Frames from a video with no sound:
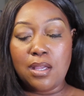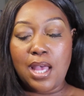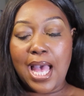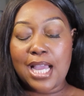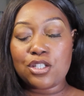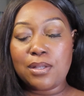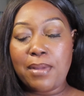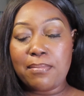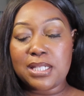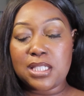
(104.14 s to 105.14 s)
I actually
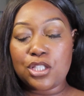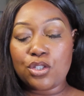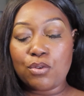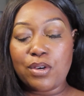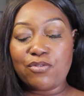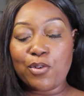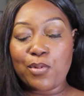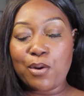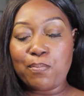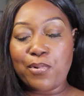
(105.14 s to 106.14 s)
bought my sister one from
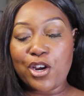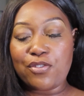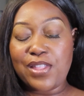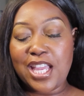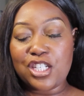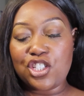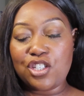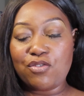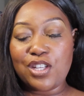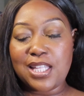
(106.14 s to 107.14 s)
her birthday, and
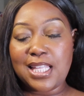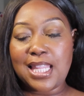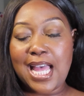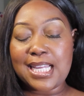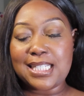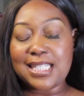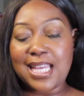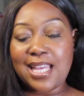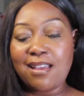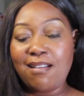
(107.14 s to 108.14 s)
she really liked
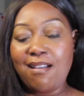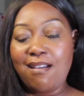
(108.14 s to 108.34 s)
it.